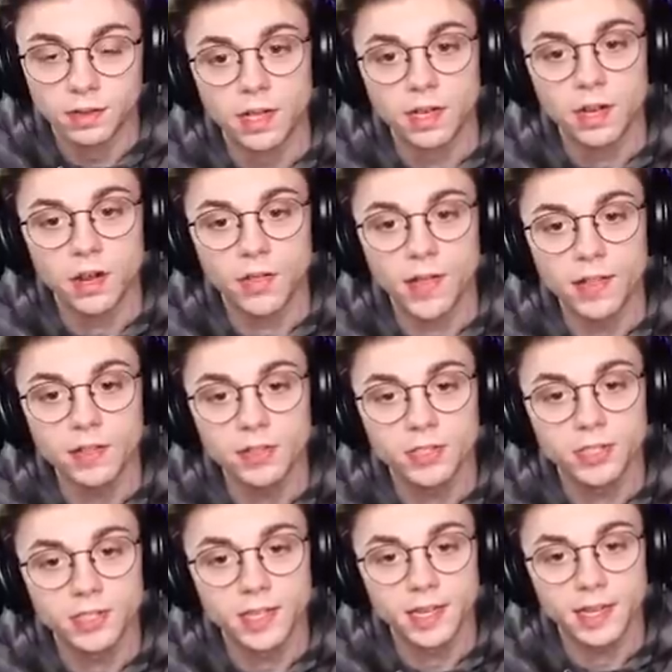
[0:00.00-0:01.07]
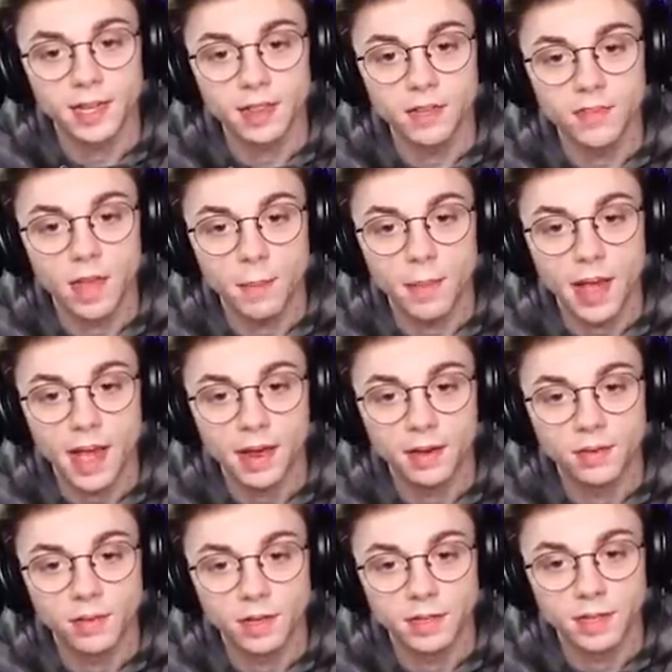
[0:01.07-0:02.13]
Yo, that looks sick. I love that
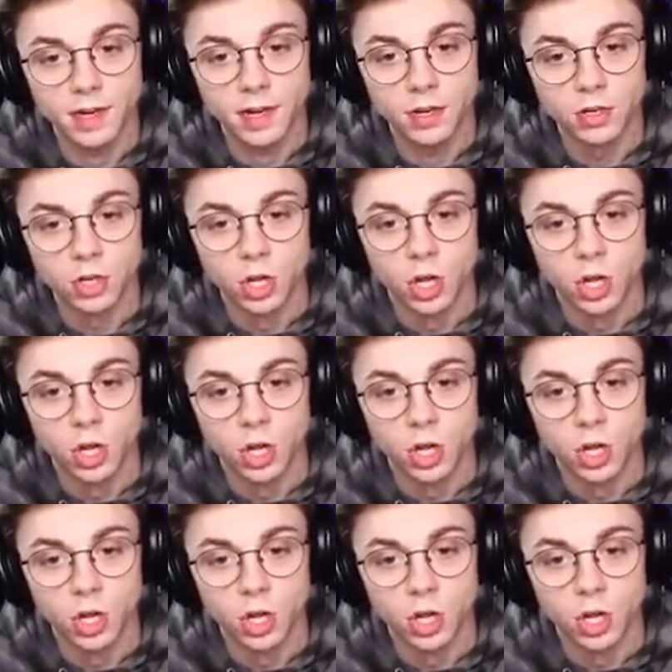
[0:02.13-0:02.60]
pattern right there.